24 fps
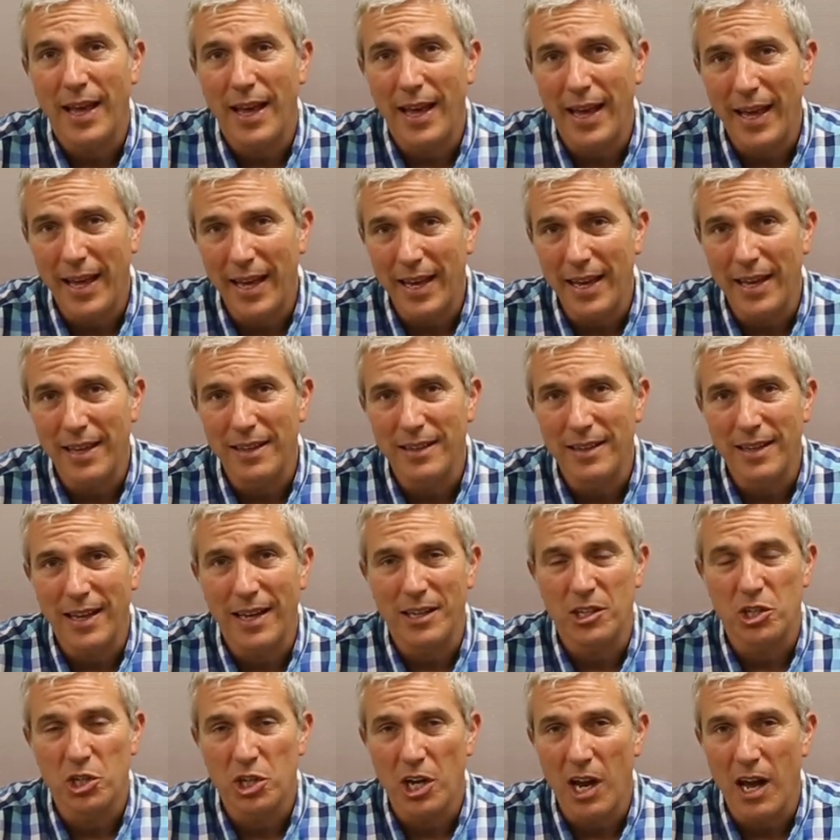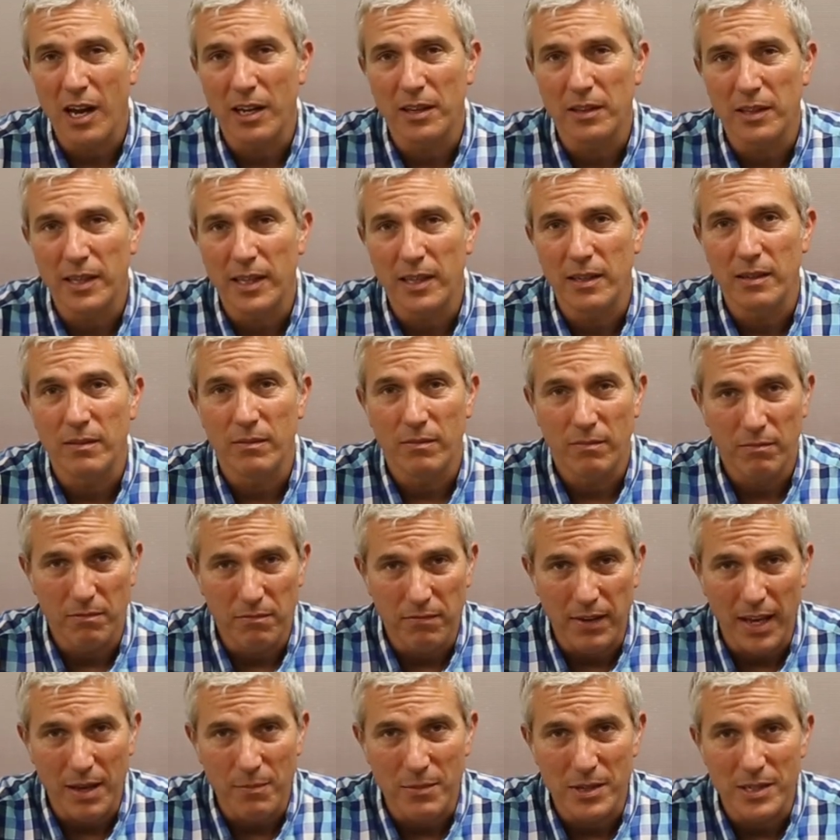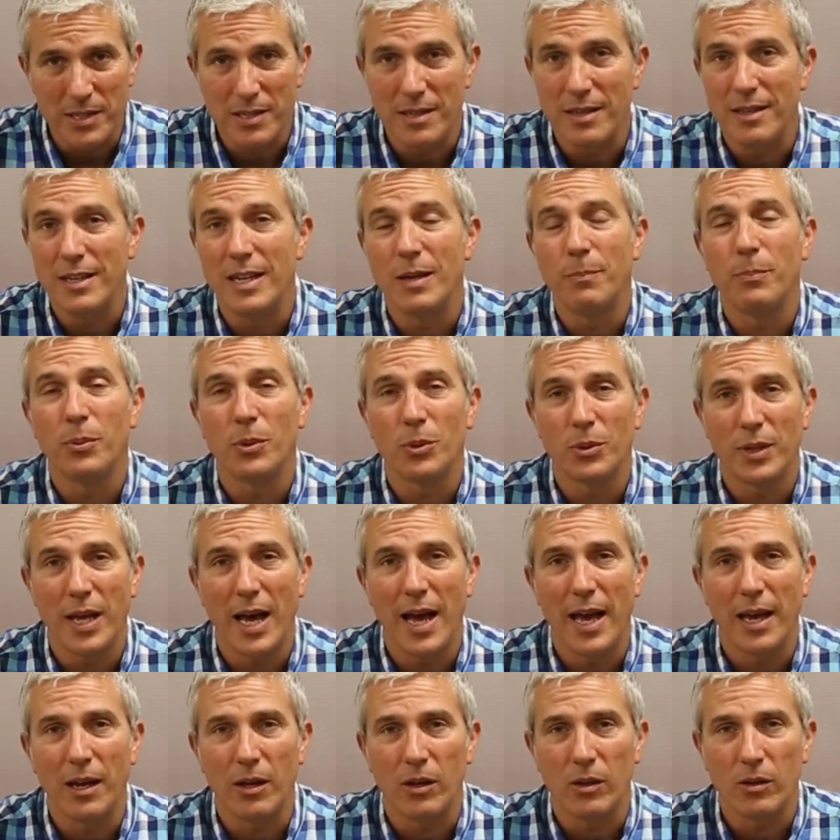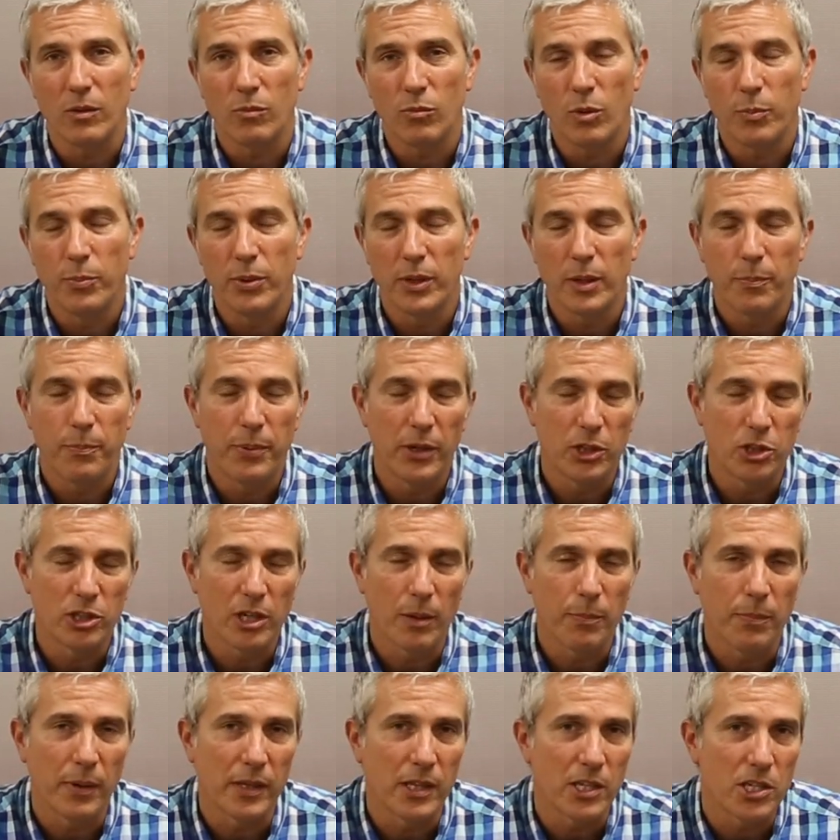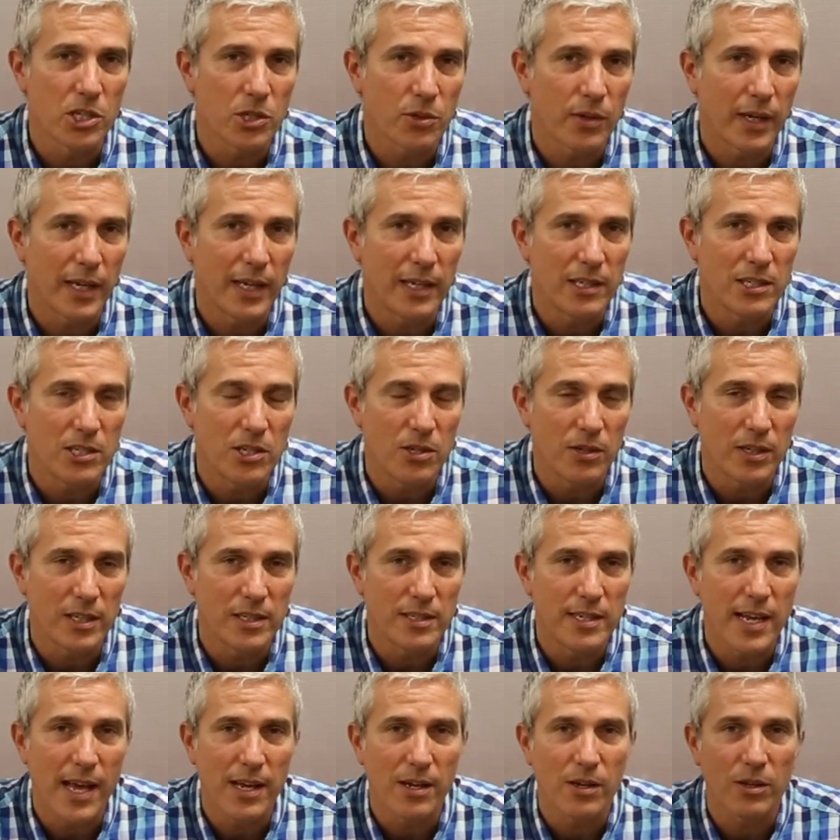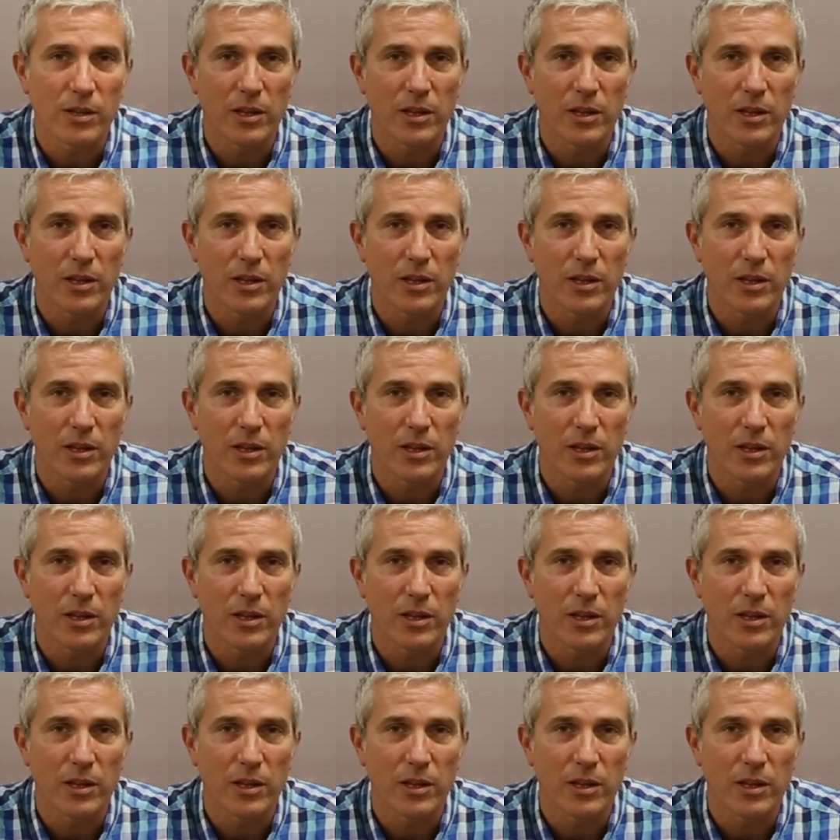and a chocolate famous nipple dial. We'll put a picture up on the screen so you can take a